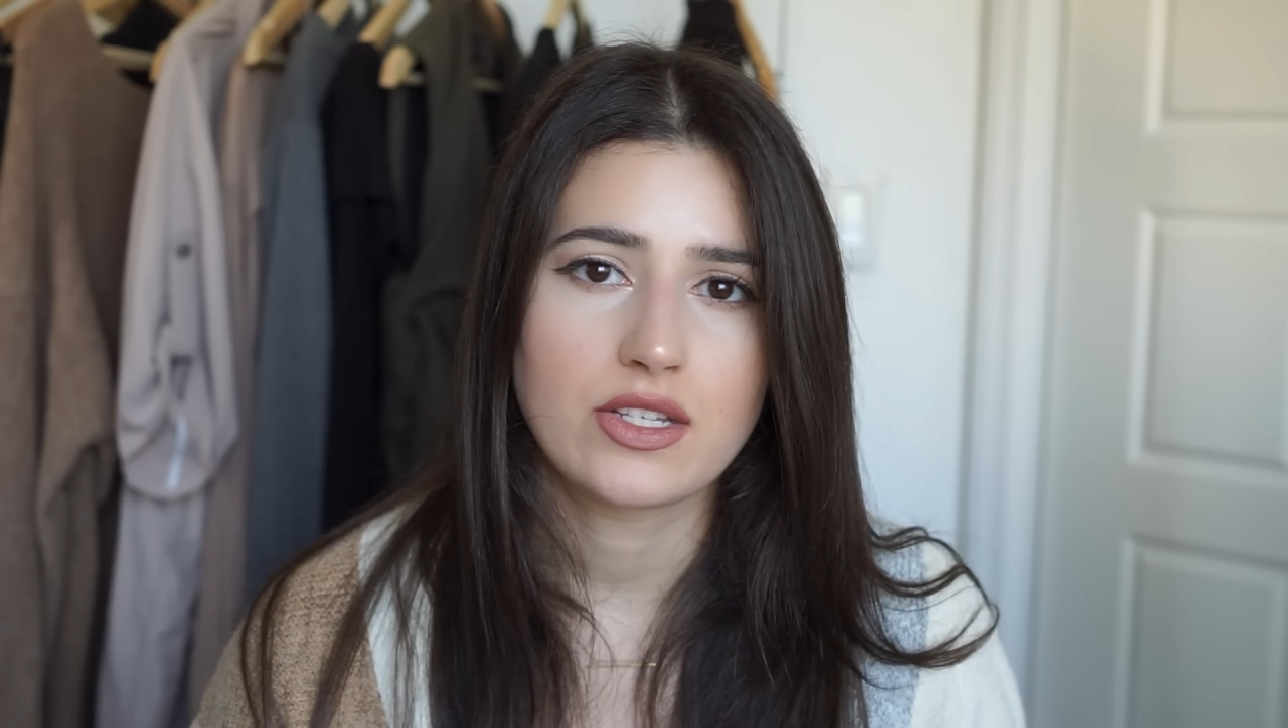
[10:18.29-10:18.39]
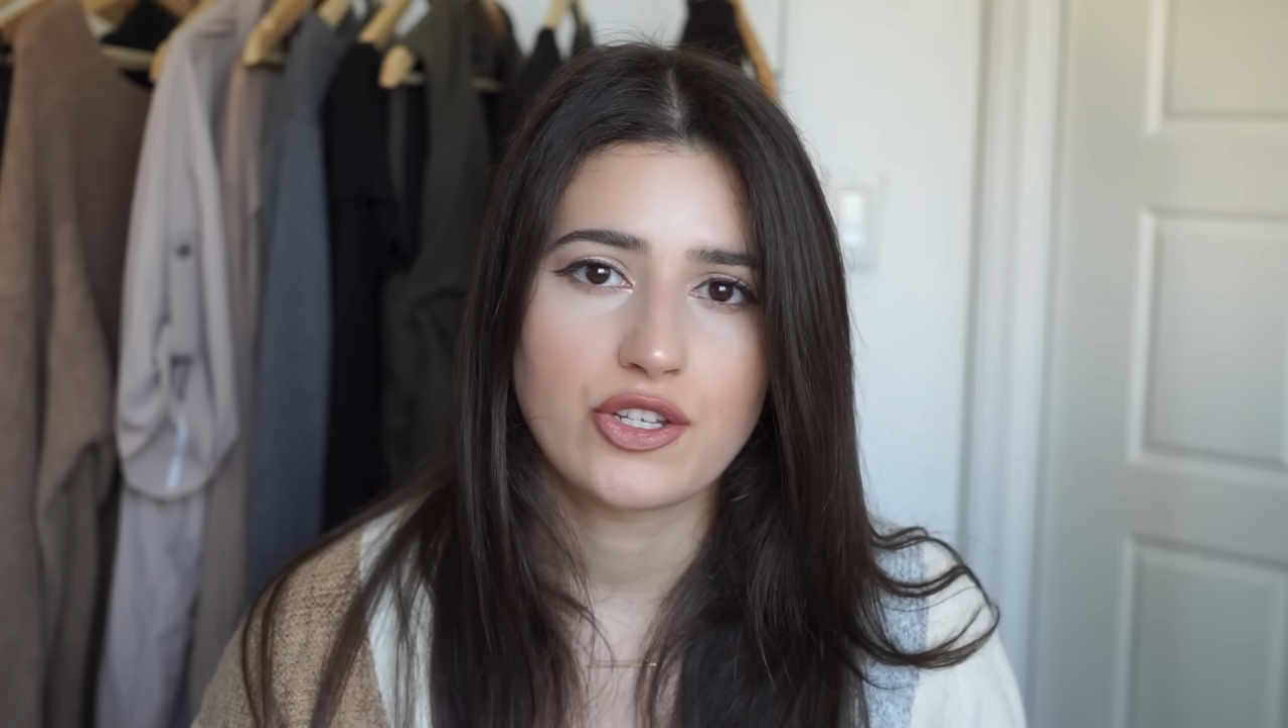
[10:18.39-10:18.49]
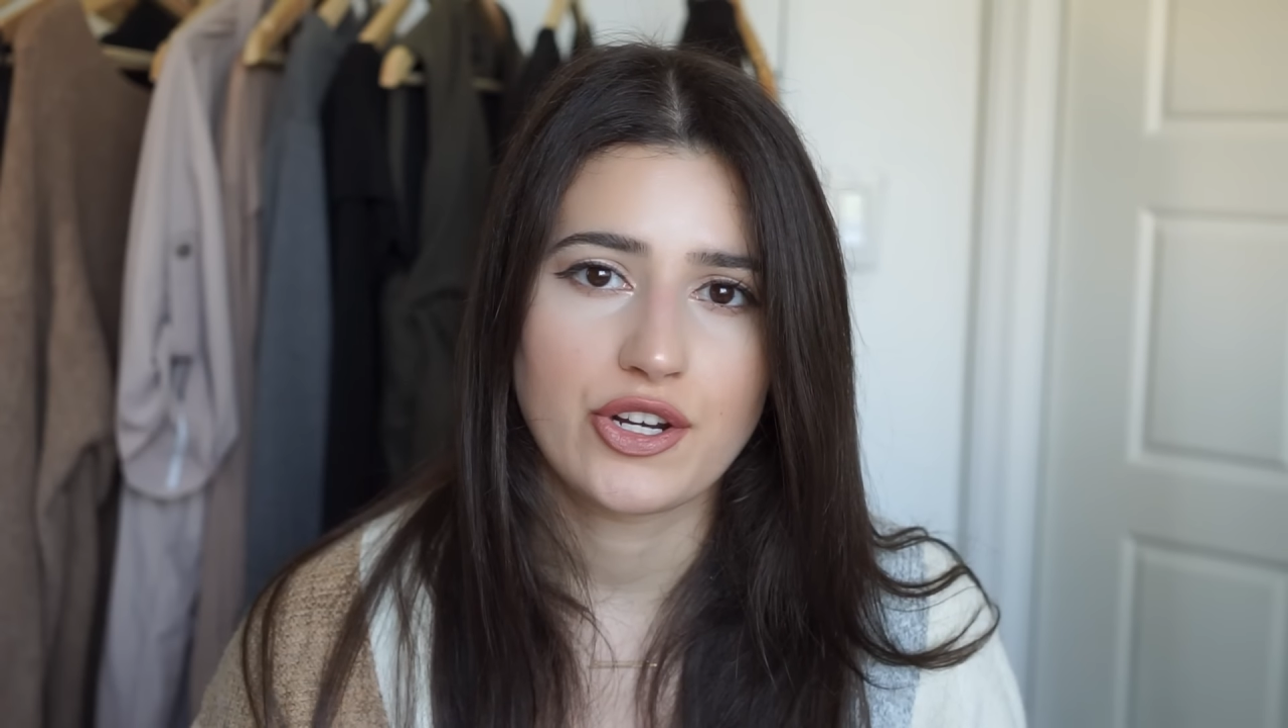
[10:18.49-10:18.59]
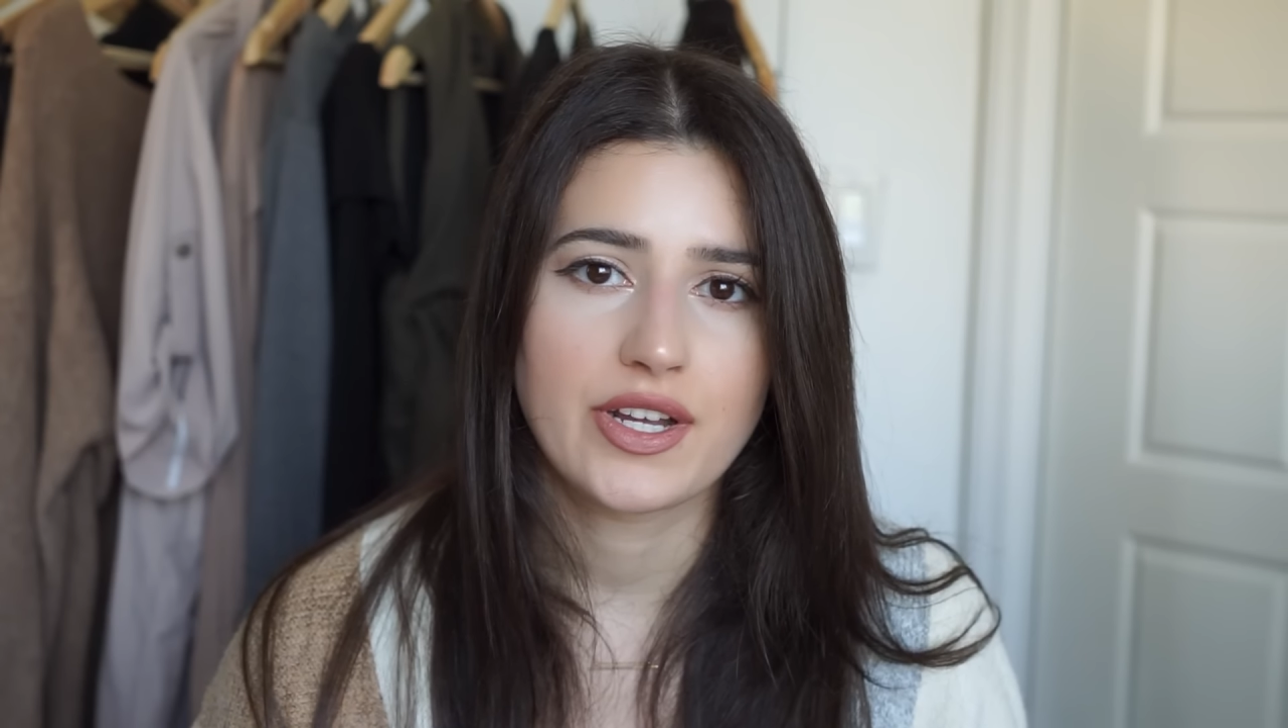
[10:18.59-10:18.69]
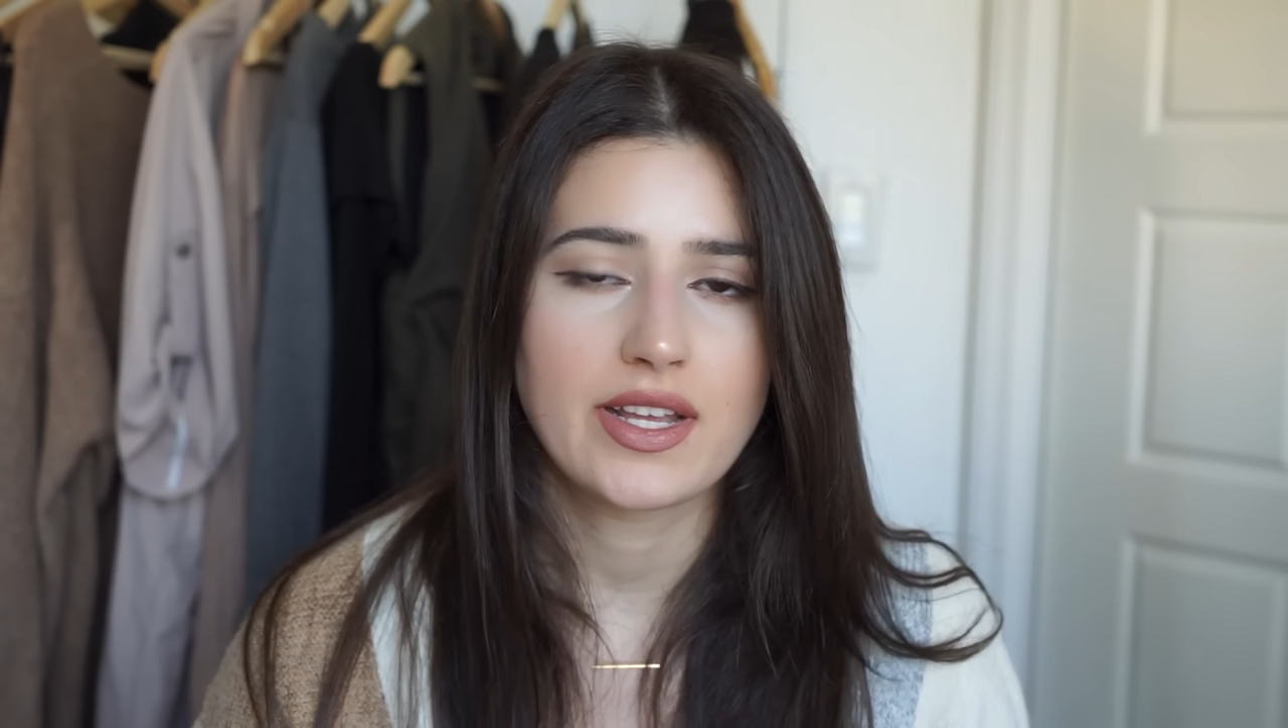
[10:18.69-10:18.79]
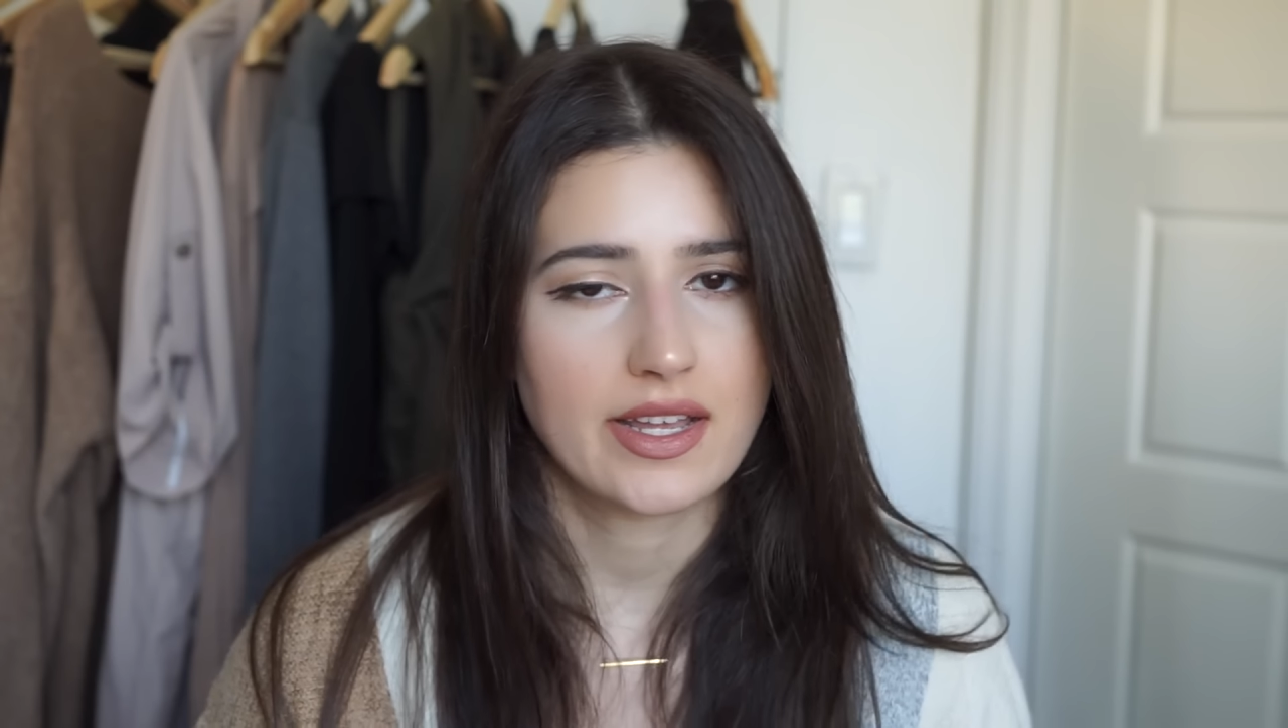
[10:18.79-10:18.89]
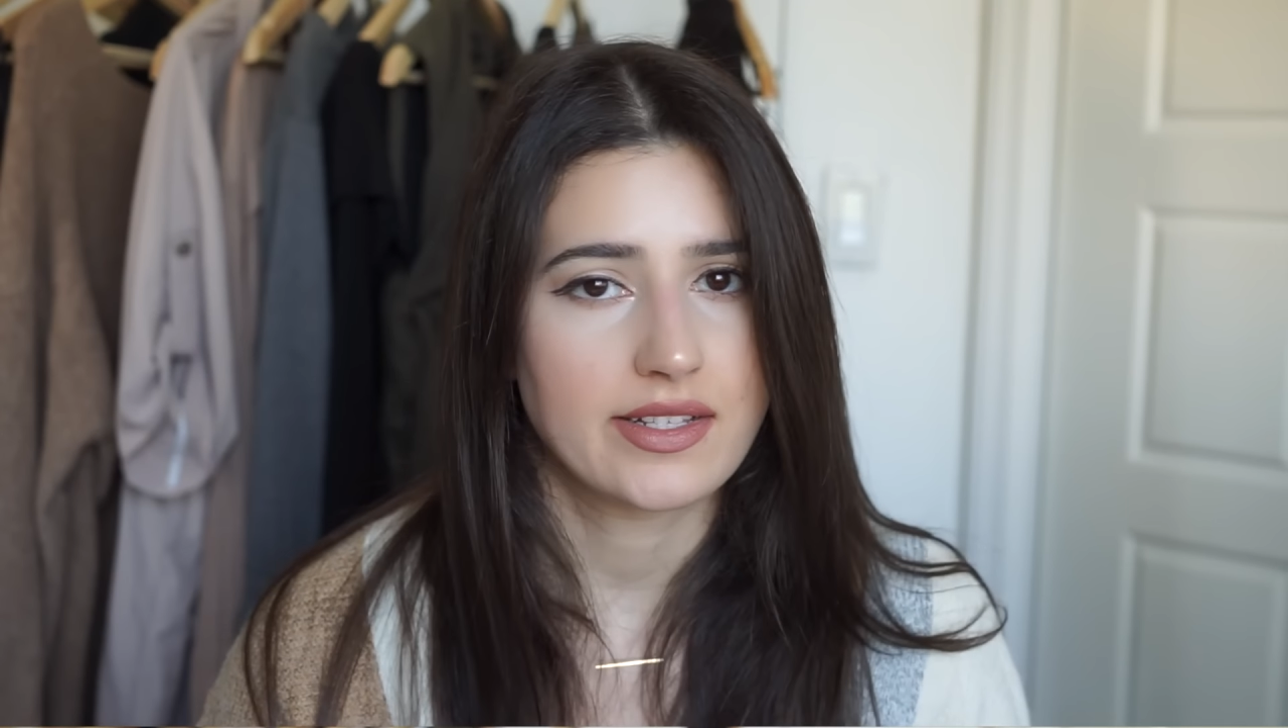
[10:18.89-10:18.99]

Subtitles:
You're gonna get